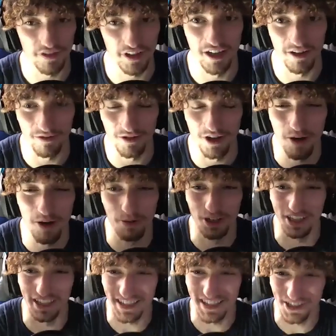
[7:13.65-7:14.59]
Yeah, no,
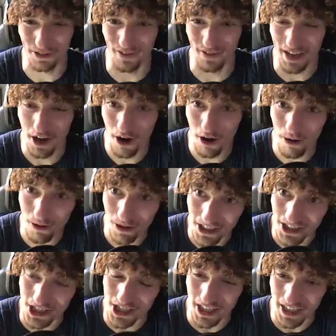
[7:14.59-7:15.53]
police are
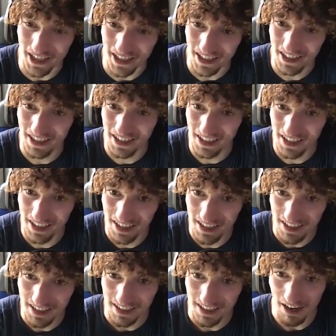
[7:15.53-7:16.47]
holy shit.
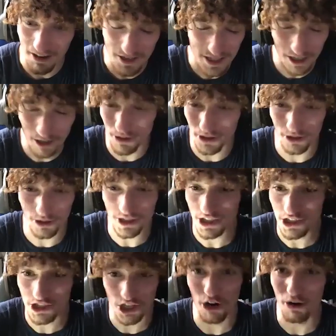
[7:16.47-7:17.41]
How is no? There's a
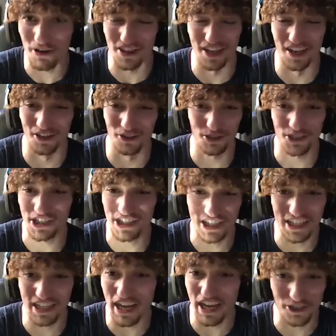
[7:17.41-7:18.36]
joke there. There's a
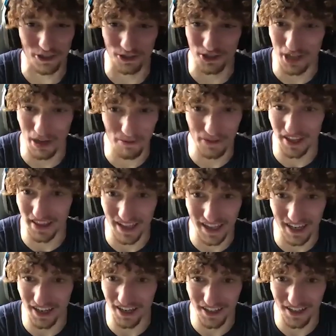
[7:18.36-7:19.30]
sketch or something
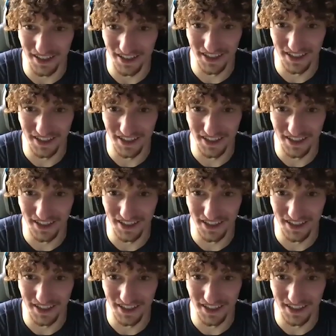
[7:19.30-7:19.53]
there.